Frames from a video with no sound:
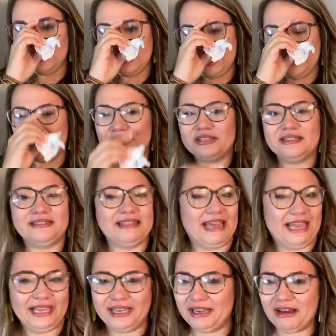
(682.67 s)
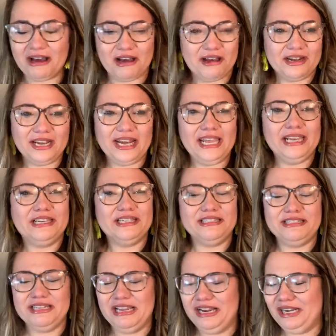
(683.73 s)
He just thanked God, and he
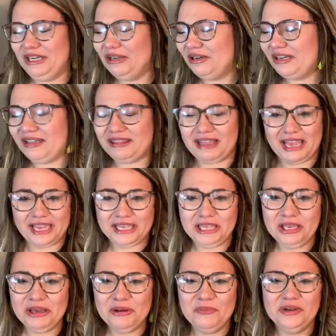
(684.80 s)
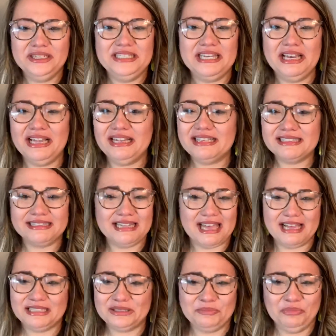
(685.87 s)
continued to thank him until his
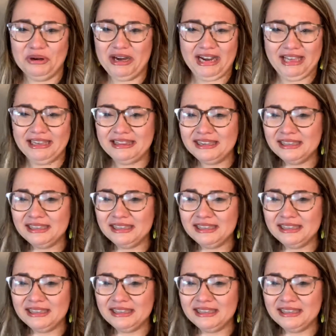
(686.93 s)
last breath.